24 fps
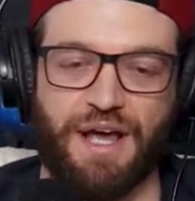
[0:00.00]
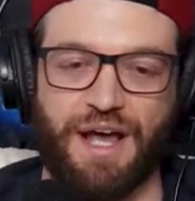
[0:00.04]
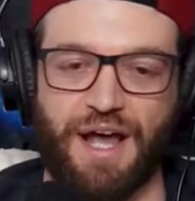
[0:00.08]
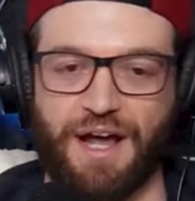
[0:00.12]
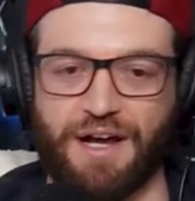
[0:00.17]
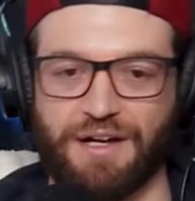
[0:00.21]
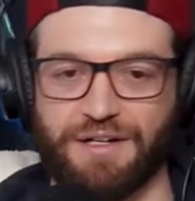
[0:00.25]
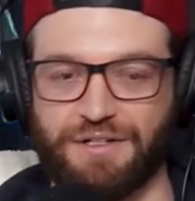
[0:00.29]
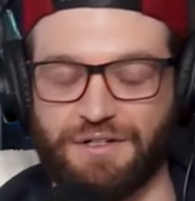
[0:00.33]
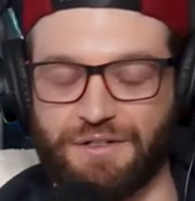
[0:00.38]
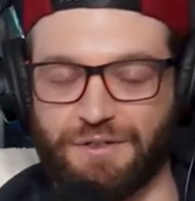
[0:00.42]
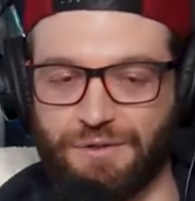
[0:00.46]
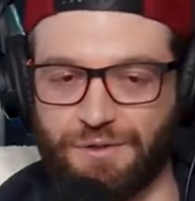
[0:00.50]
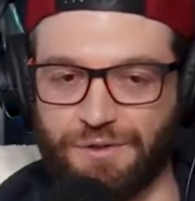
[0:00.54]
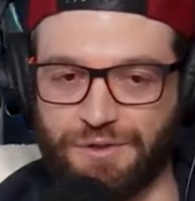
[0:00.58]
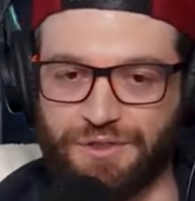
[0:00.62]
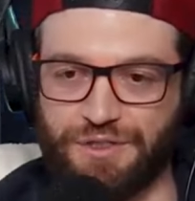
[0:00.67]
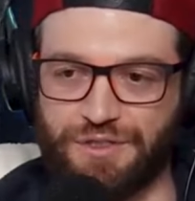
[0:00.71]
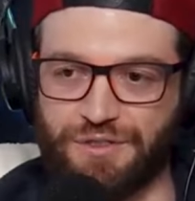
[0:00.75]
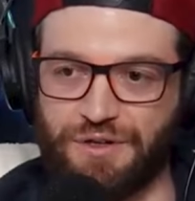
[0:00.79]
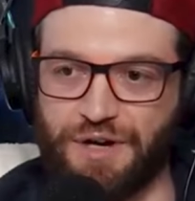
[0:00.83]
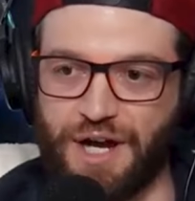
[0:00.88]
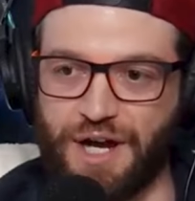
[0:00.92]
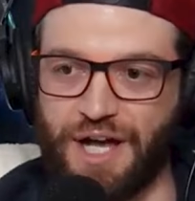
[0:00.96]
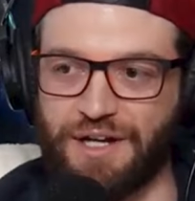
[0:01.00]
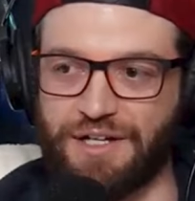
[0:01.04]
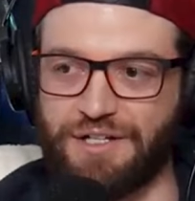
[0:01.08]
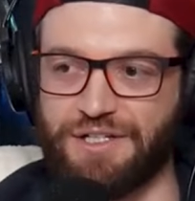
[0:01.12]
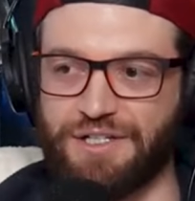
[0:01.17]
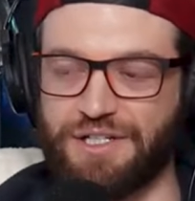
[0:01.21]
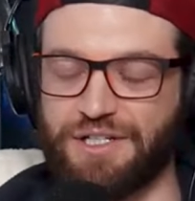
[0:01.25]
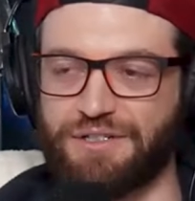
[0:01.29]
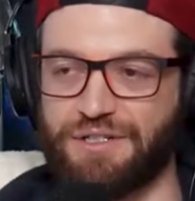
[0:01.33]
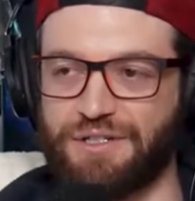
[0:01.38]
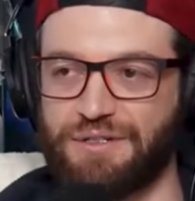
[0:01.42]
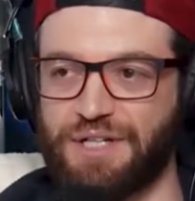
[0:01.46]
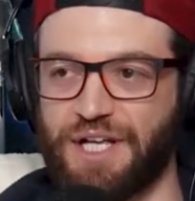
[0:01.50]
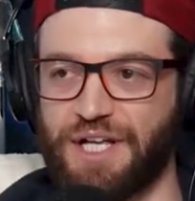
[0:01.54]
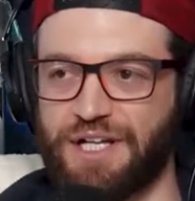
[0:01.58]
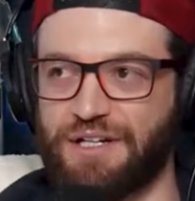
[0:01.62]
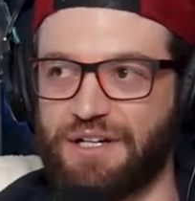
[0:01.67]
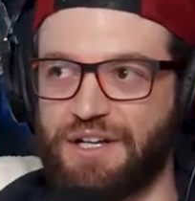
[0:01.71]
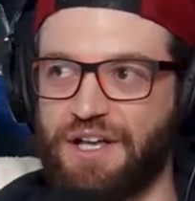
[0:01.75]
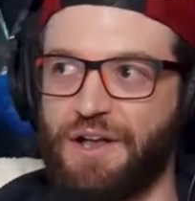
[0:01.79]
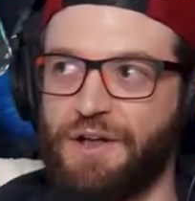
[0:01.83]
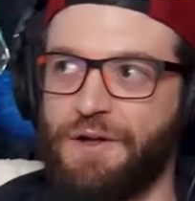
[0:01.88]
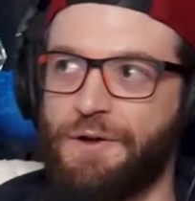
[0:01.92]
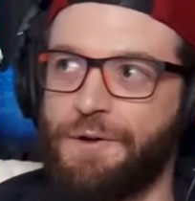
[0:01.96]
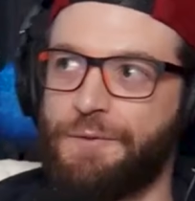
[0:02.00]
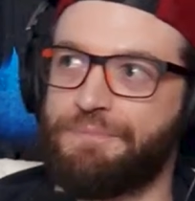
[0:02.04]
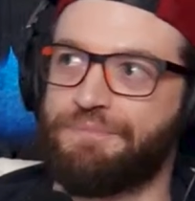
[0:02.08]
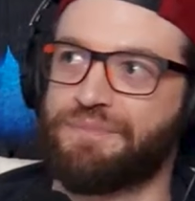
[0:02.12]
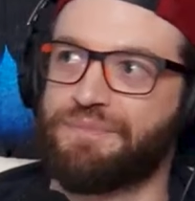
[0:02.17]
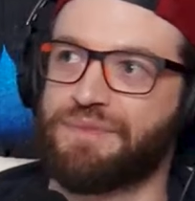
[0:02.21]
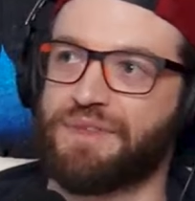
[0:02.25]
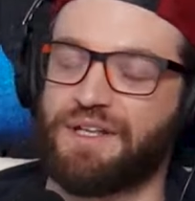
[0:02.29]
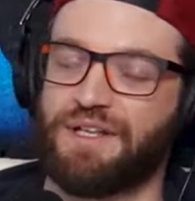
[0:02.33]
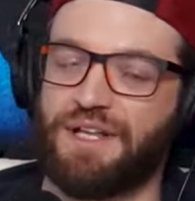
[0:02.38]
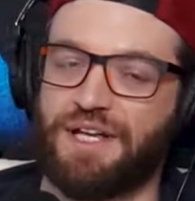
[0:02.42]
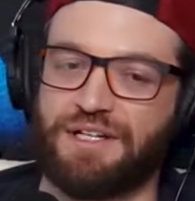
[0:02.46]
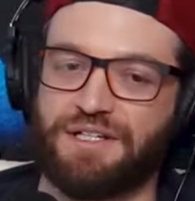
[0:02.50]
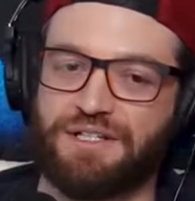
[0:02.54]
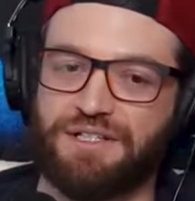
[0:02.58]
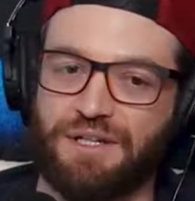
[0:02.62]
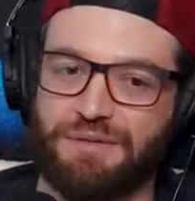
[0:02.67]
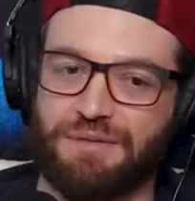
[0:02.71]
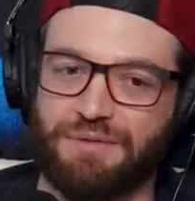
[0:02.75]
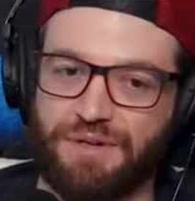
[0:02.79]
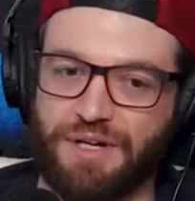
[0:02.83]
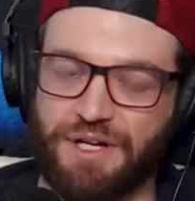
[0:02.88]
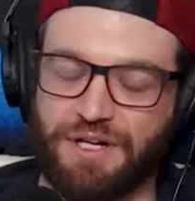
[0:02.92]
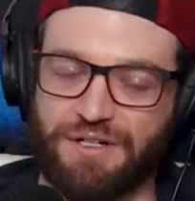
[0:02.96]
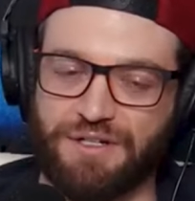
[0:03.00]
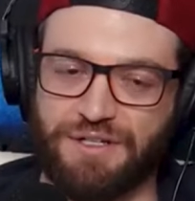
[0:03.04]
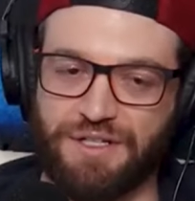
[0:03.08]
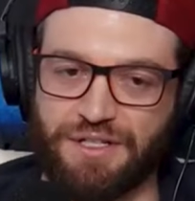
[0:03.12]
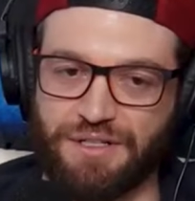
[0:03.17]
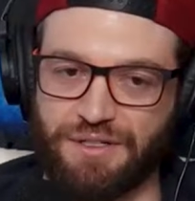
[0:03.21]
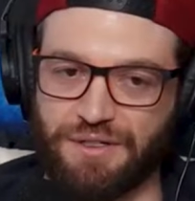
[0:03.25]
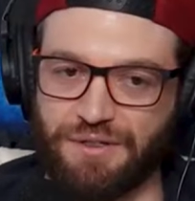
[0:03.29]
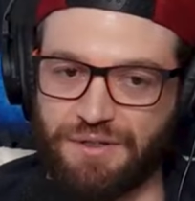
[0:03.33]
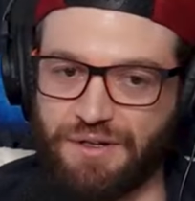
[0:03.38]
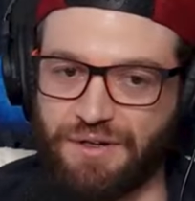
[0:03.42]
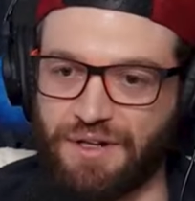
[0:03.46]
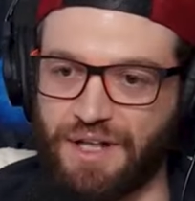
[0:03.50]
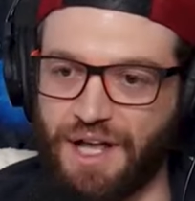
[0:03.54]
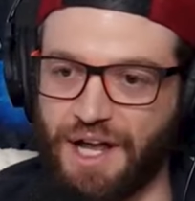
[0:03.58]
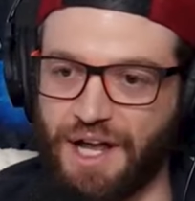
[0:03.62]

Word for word: tactical strategy into like like some creators that do their